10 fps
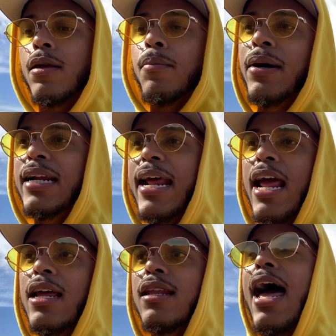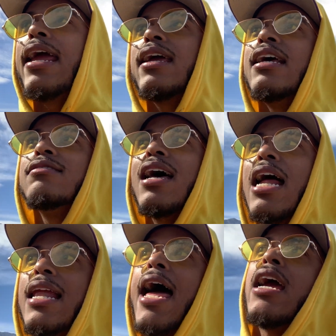But it ain't like, it's
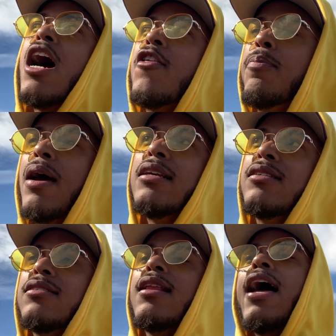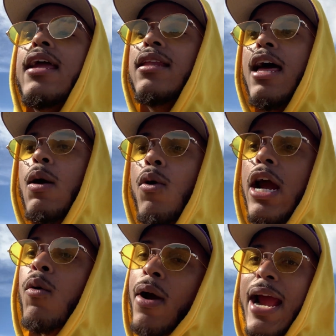not like other places like
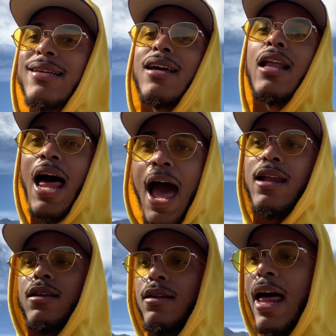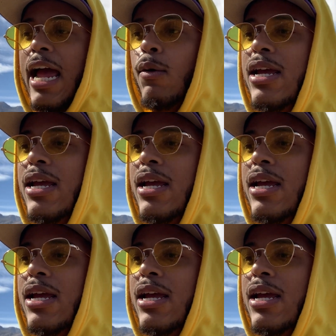where it rains a lot. Like, we